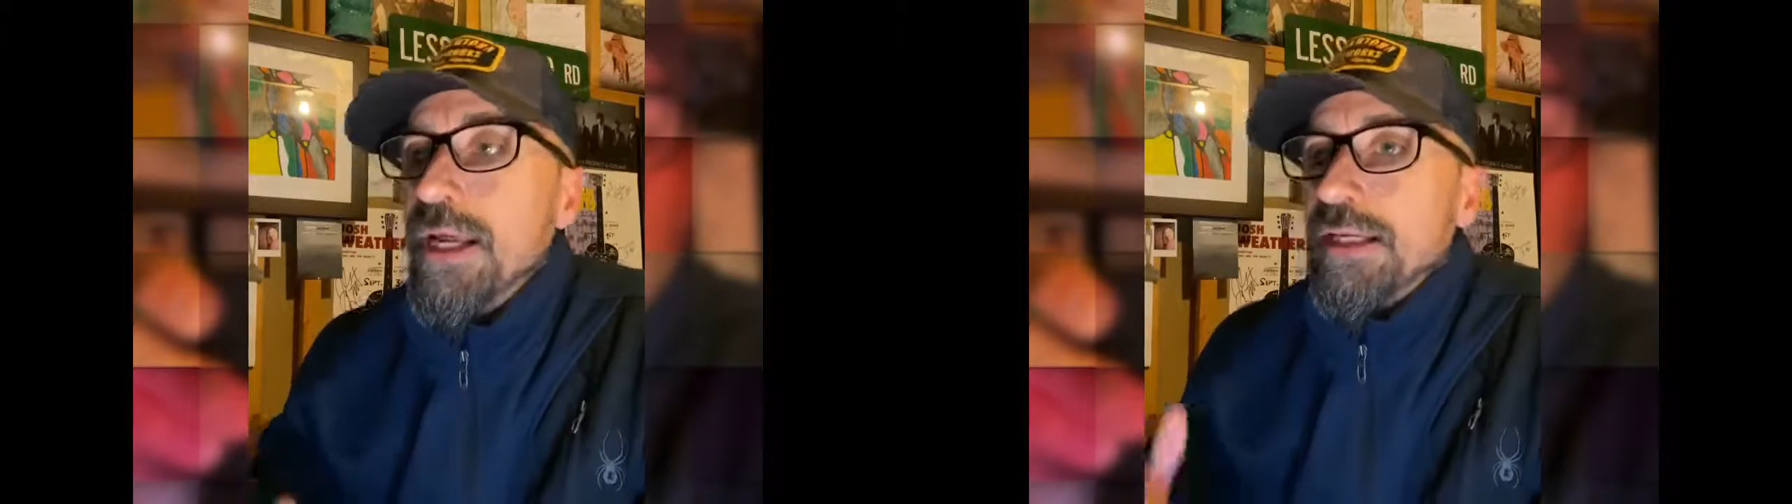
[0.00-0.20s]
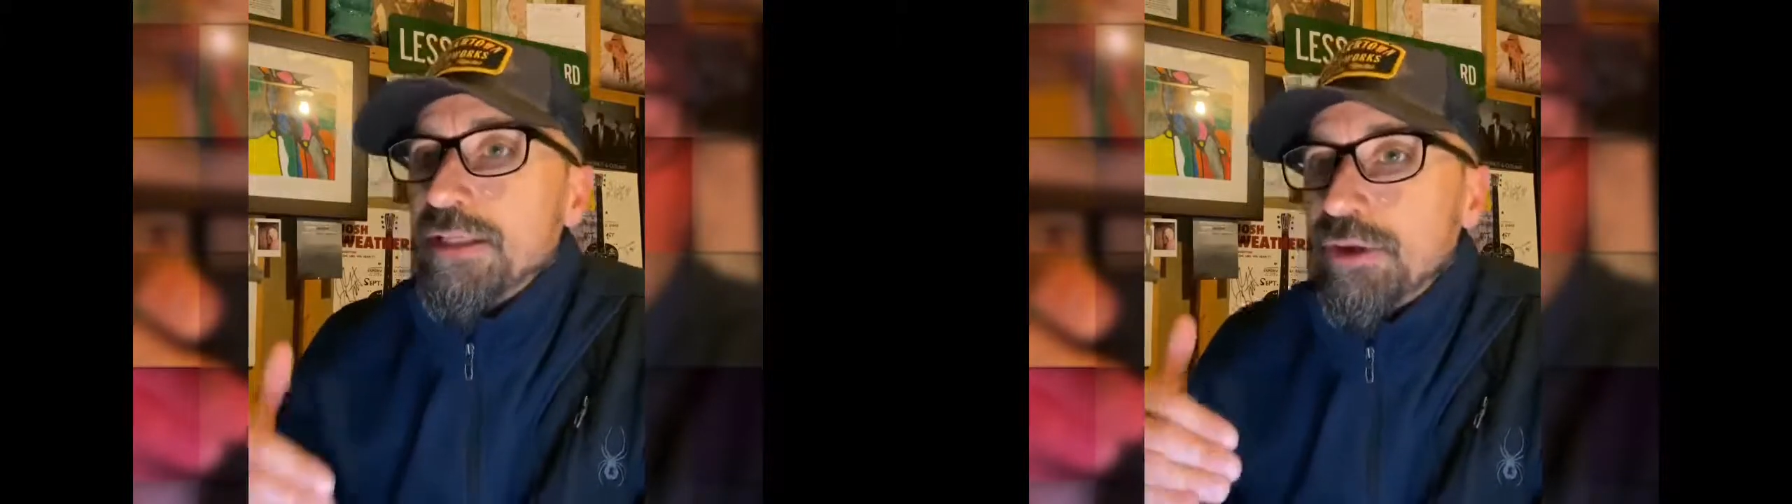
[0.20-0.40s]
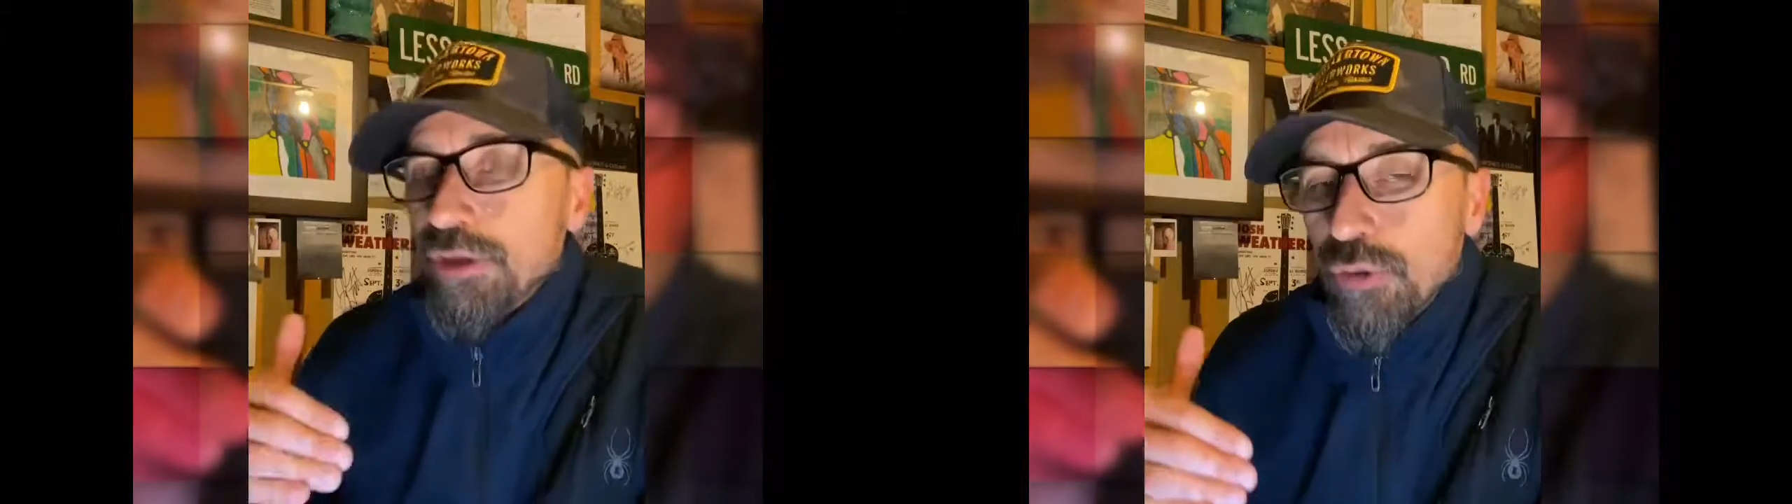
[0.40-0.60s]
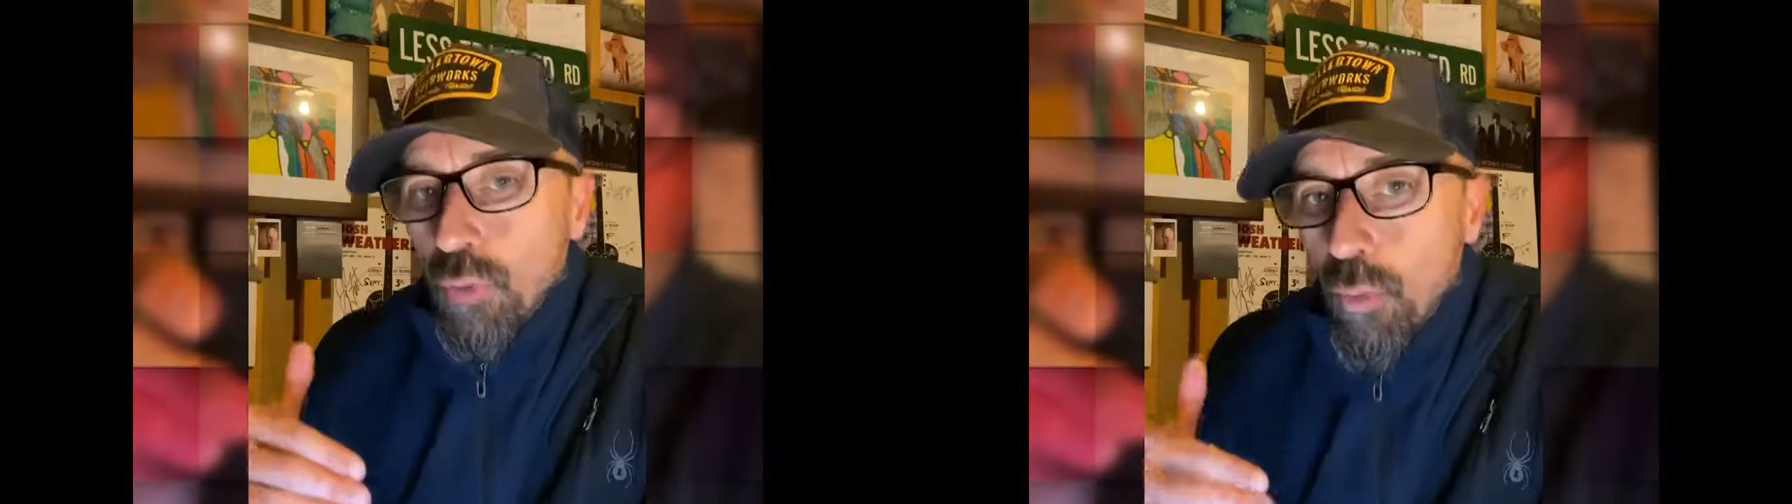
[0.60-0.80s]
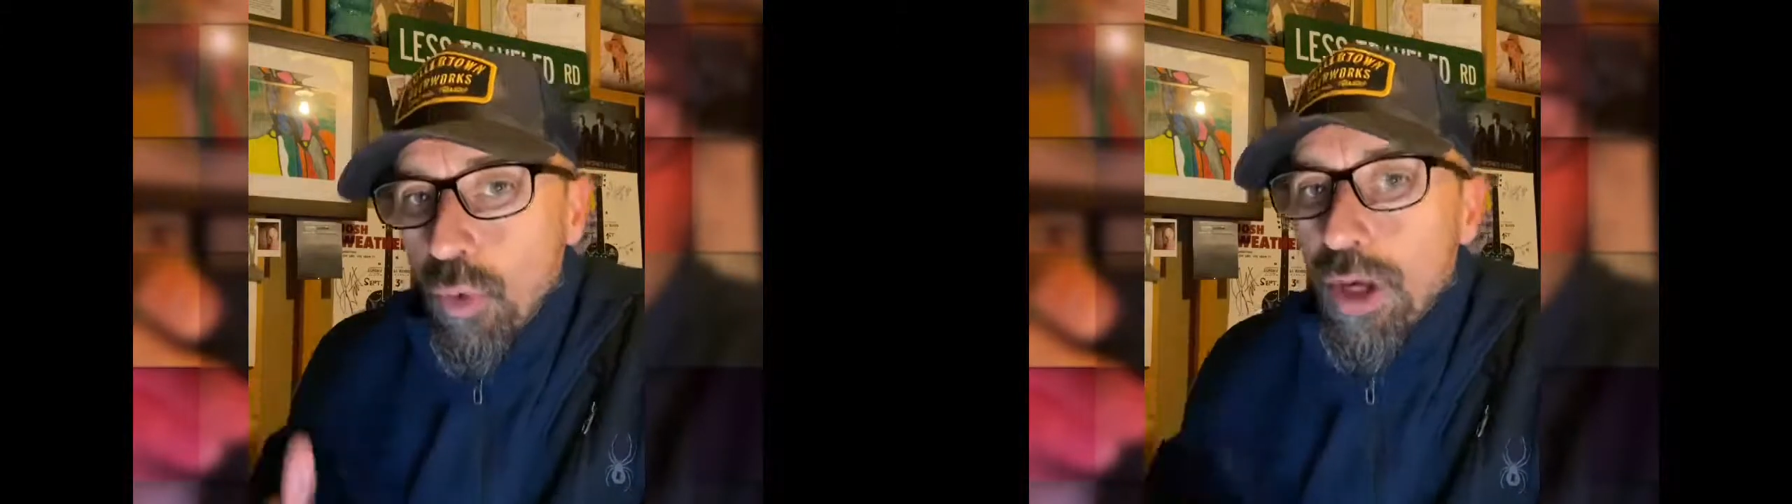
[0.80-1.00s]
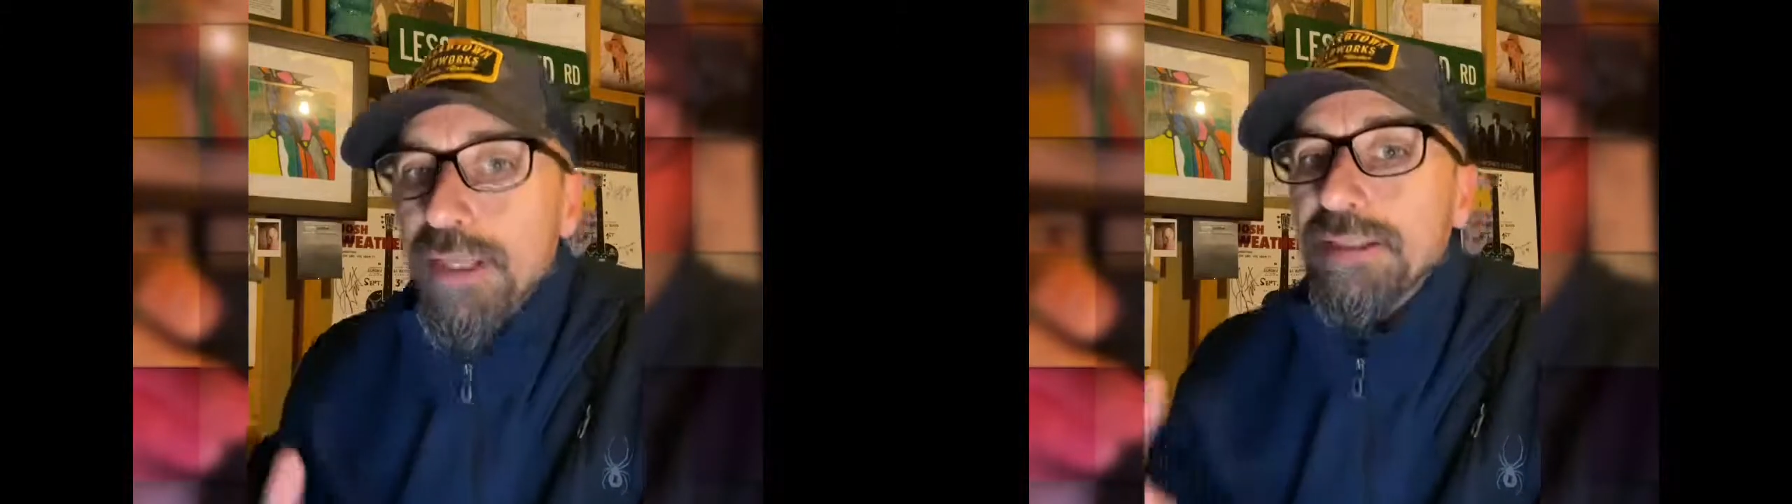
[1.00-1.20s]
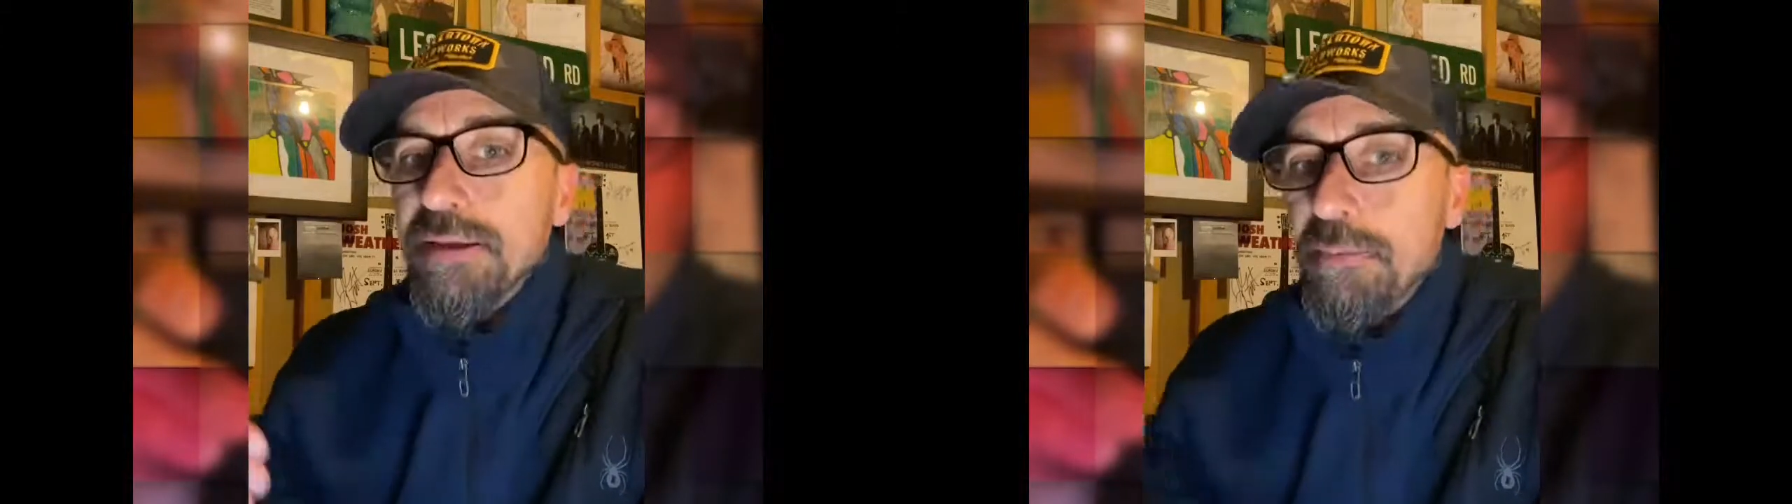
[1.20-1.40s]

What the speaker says: till you want it